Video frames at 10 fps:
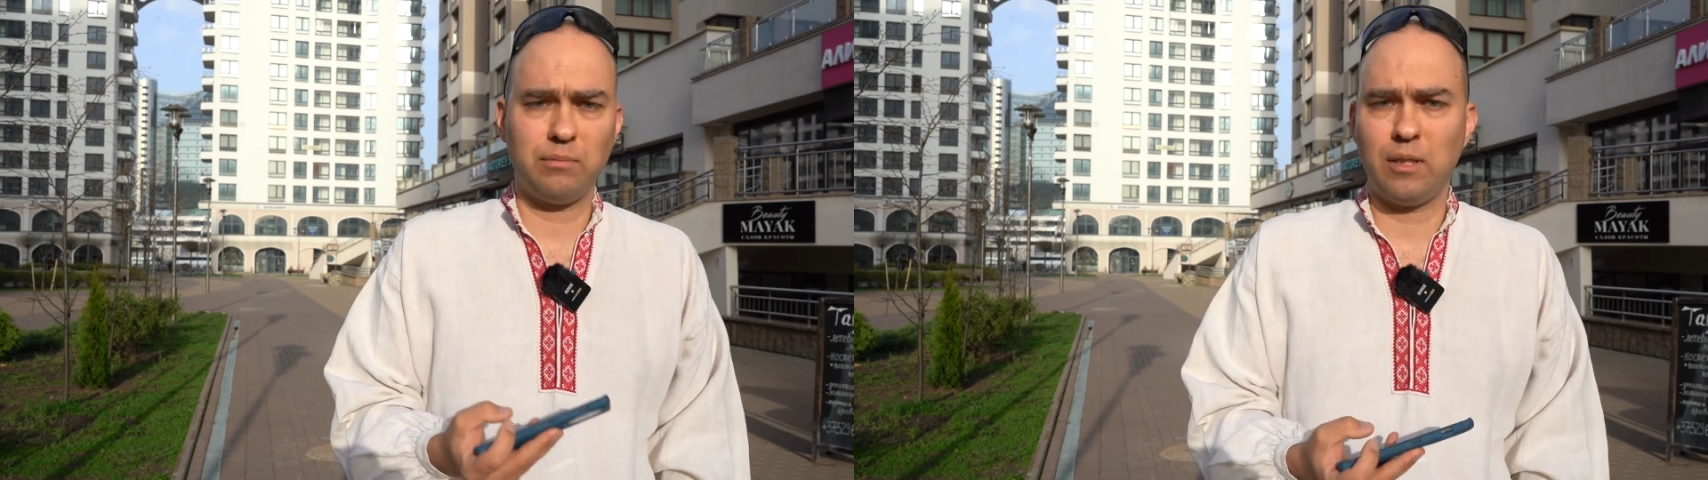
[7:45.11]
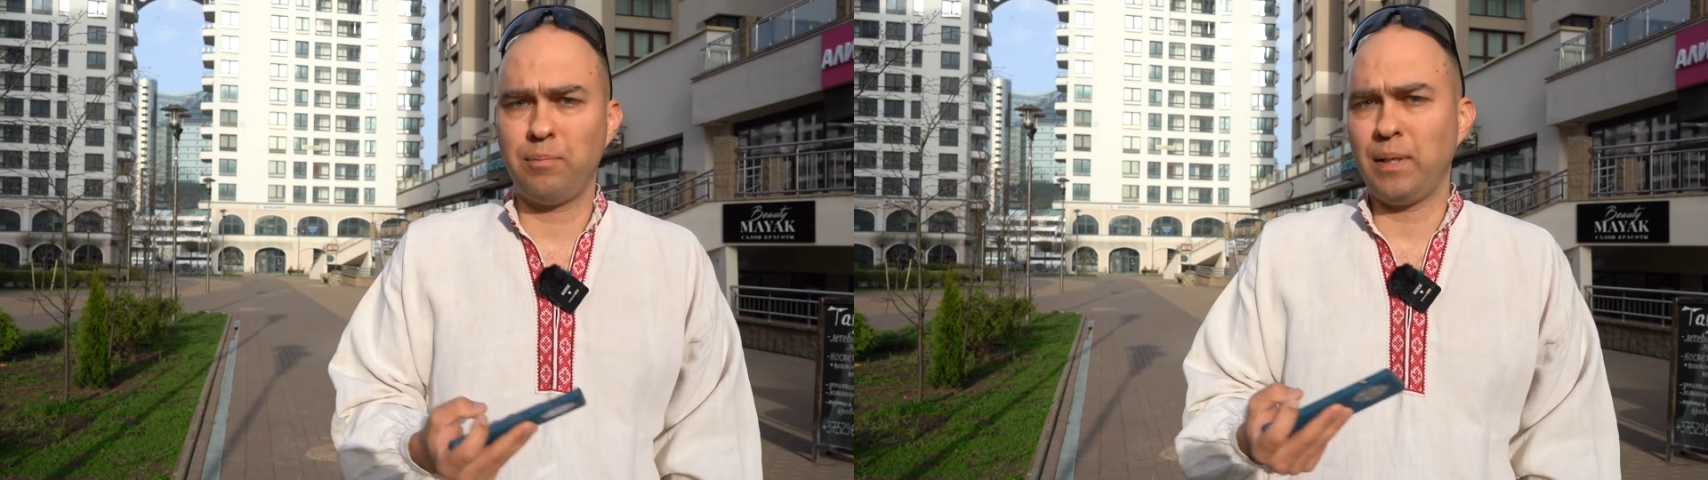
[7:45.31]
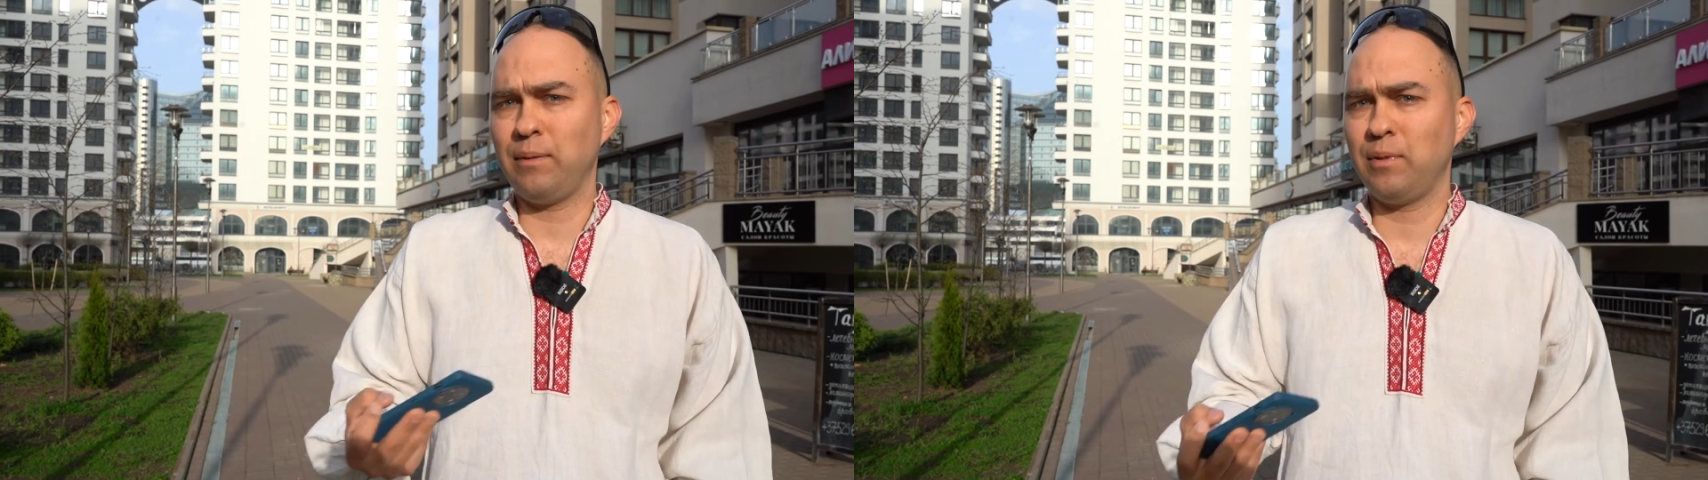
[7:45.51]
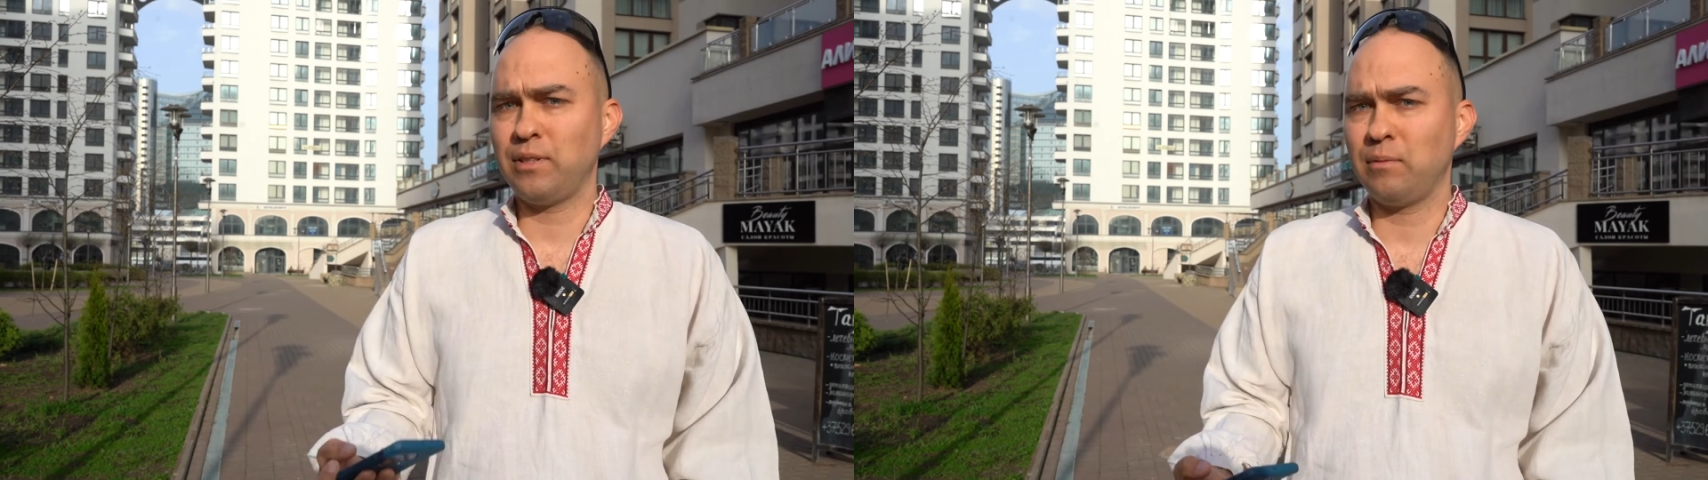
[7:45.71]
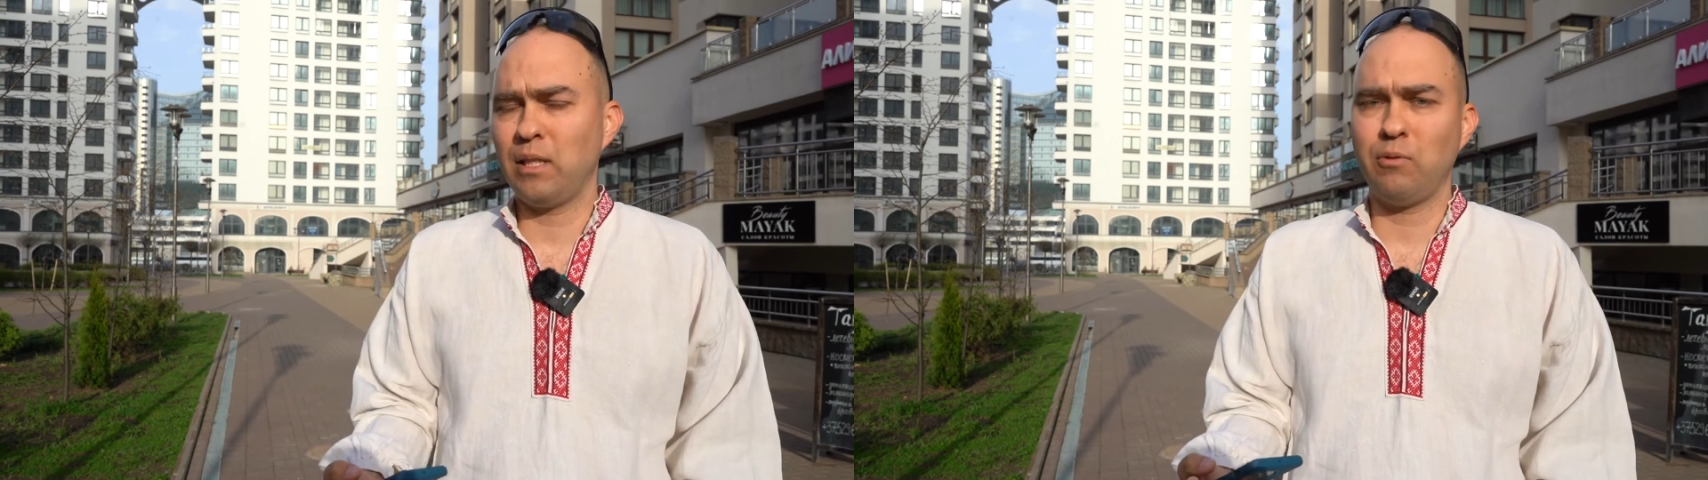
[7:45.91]
about
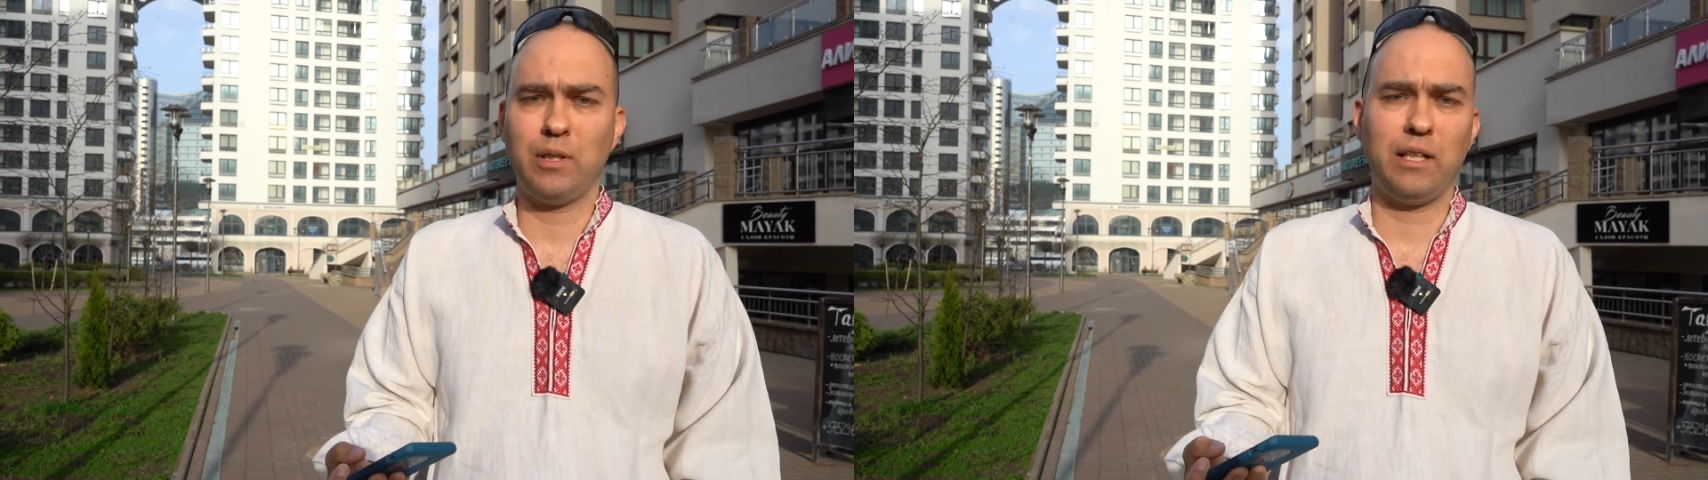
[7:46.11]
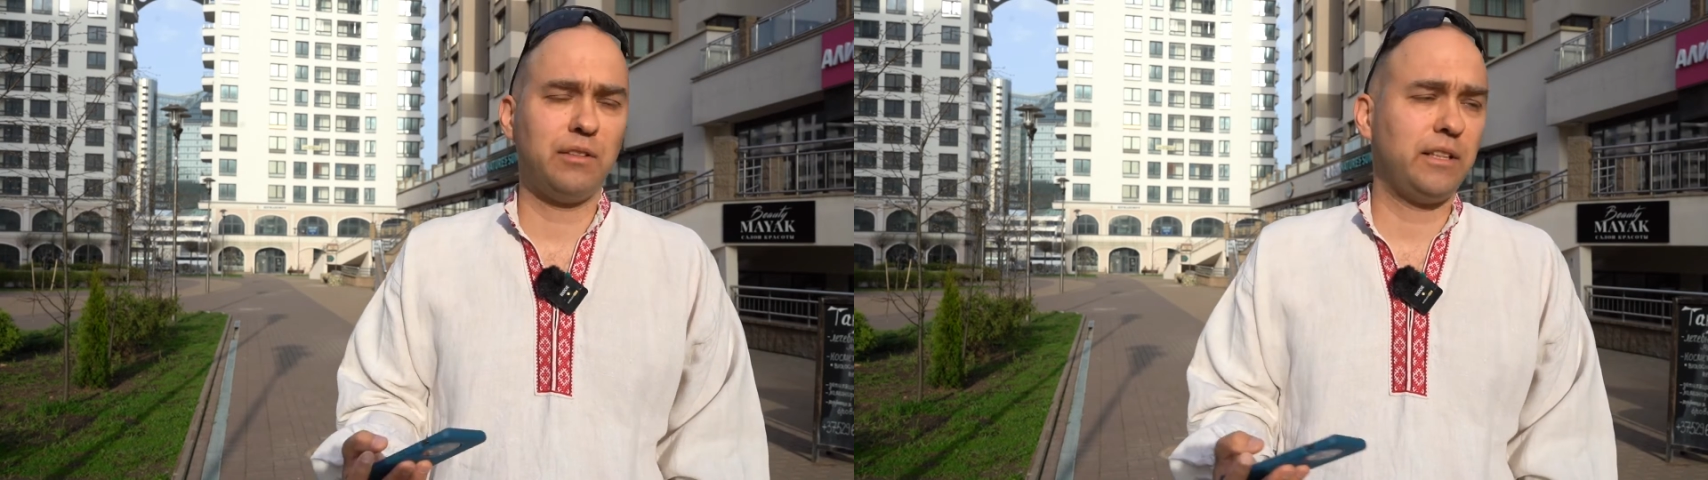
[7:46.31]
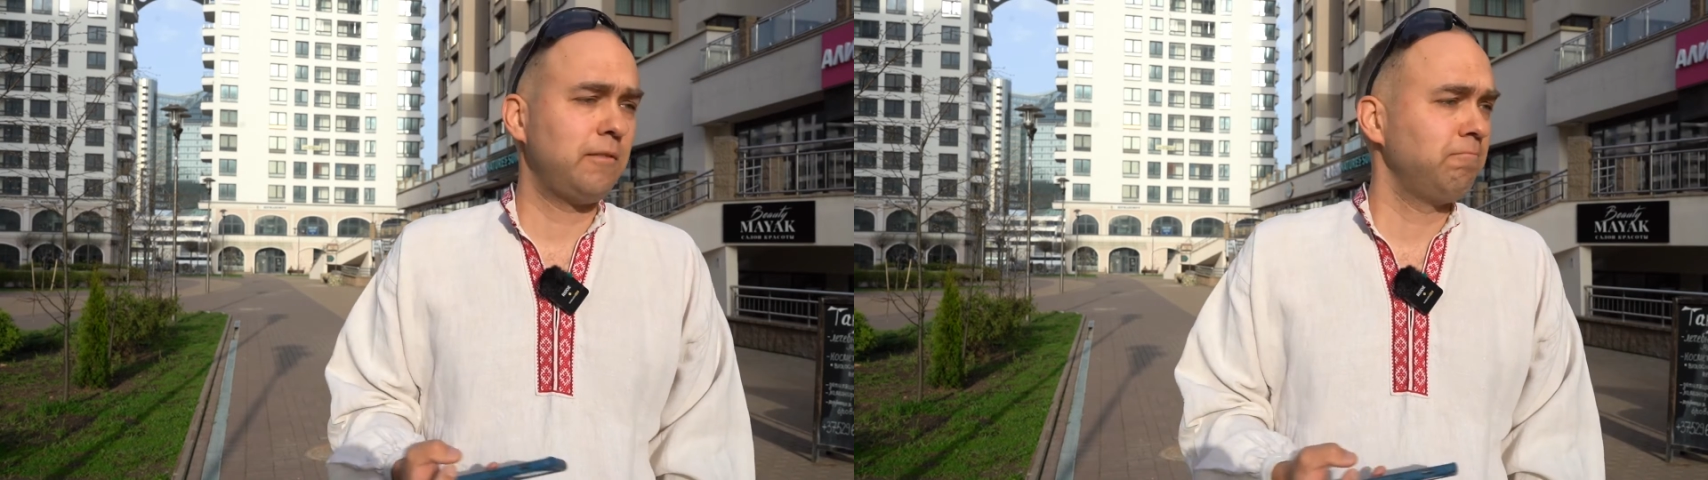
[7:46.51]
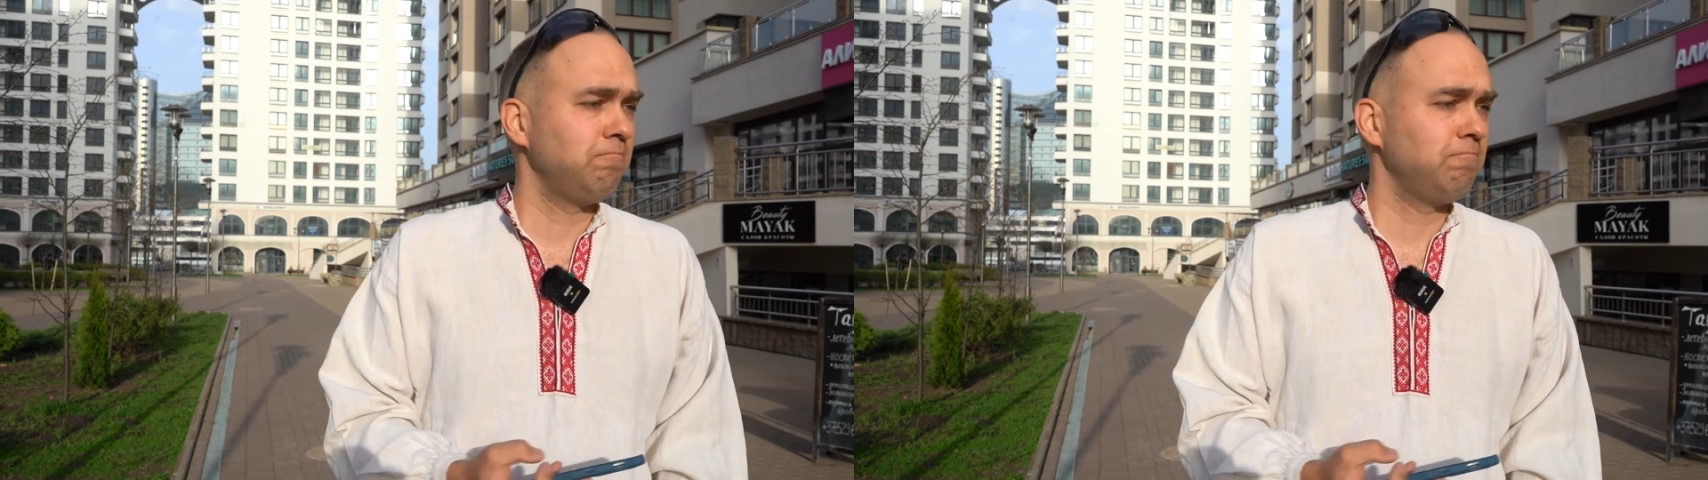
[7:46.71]
payments, about whatever,